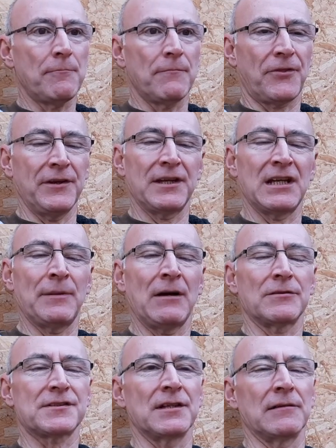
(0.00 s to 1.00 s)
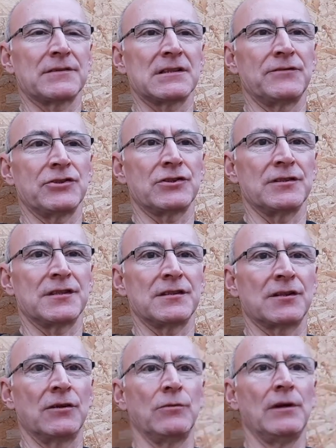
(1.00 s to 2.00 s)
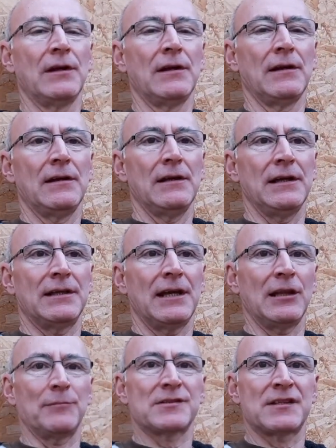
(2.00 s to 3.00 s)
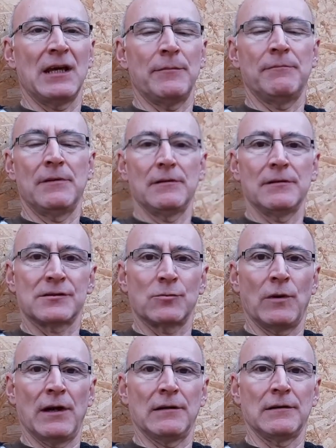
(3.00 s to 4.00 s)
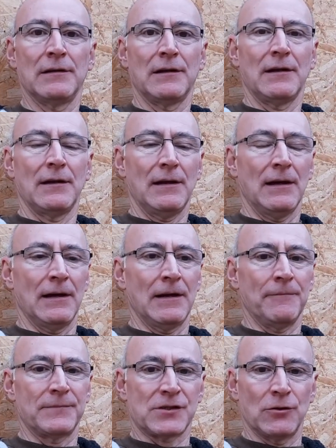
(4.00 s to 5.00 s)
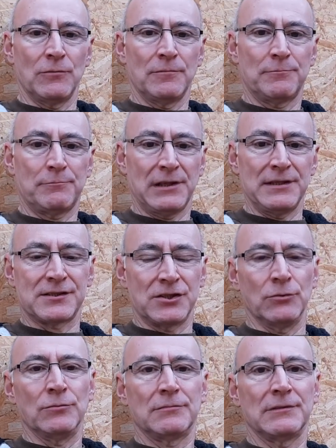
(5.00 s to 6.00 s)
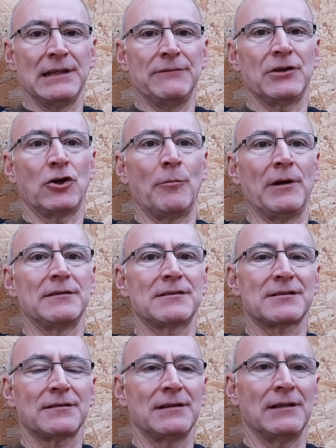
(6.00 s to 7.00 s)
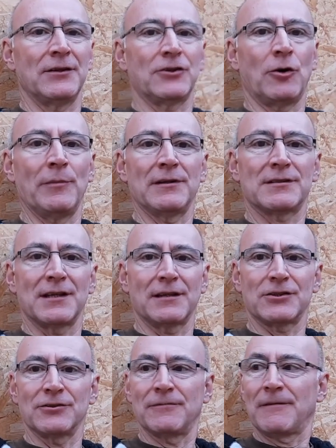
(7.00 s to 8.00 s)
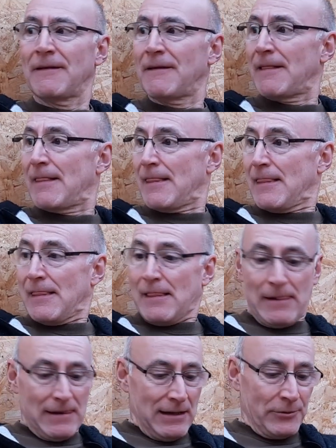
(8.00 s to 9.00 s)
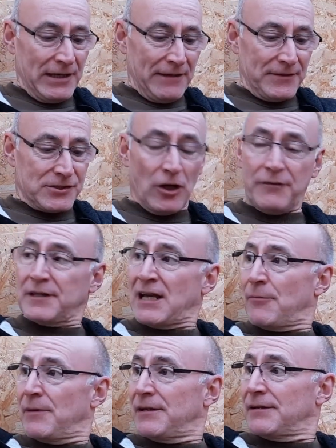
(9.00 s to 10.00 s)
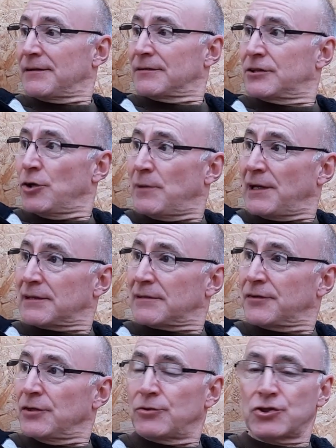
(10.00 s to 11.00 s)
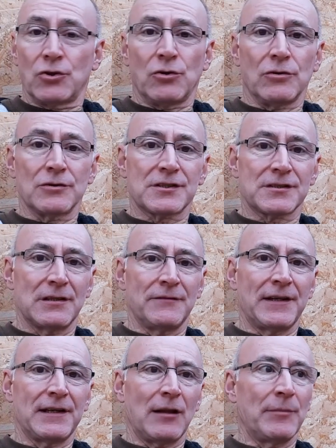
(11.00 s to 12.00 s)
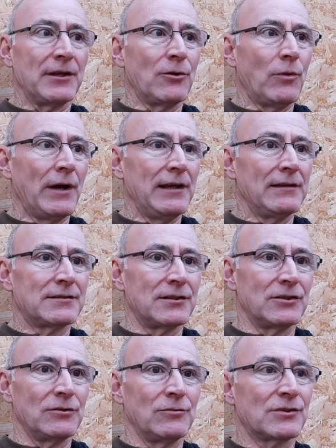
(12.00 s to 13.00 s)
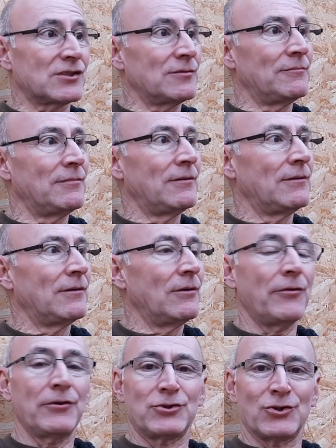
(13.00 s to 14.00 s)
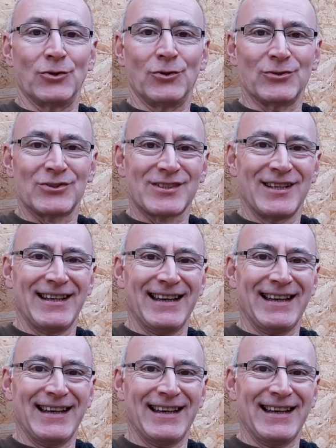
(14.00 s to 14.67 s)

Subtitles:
thinking about self-sufficiency, so it helps them as well. So please do leave your comments in the comment section. I'm going to get this coffee down me, do my little few chores, and then I'll be away to do some other chores